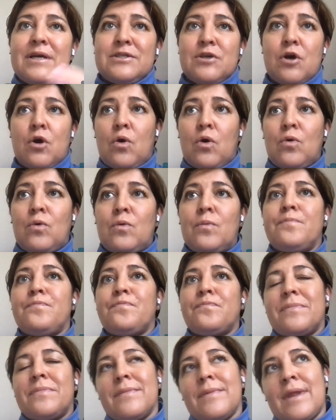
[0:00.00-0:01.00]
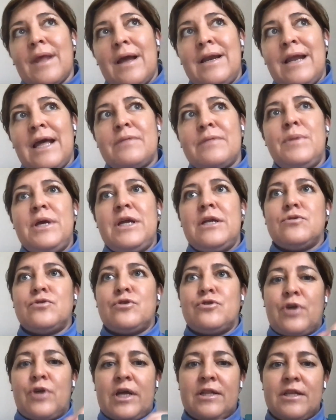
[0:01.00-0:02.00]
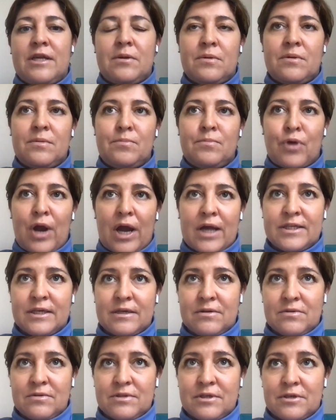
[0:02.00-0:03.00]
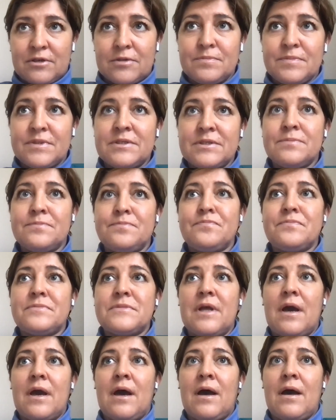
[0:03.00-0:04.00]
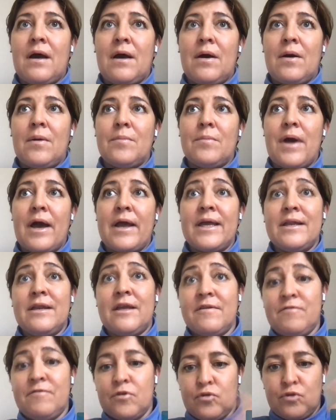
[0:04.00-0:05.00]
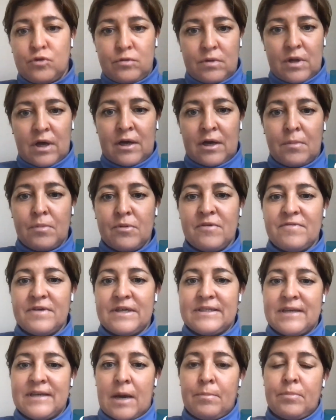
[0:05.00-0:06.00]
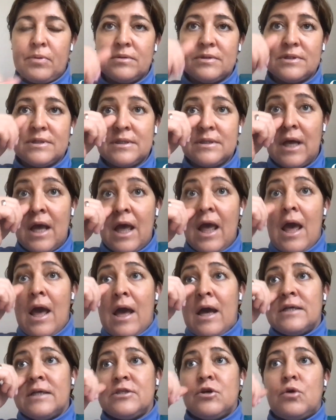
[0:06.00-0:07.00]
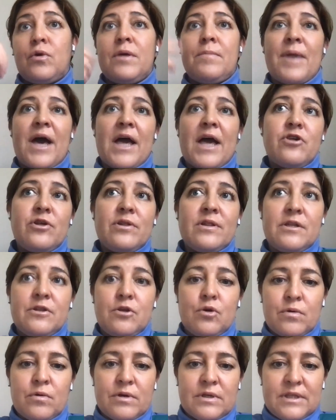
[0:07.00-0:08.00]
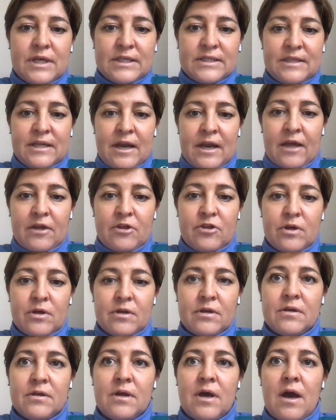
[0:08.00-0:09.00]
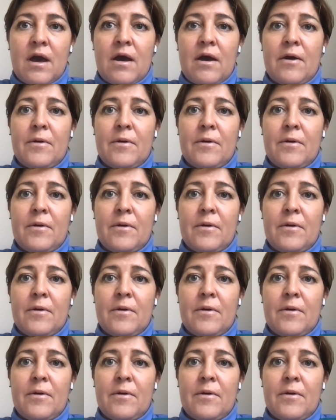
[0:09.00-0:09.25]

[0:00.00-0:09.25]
So let me illustrate in practical terms. I can give you a couple of examples. So imagine that you're a destination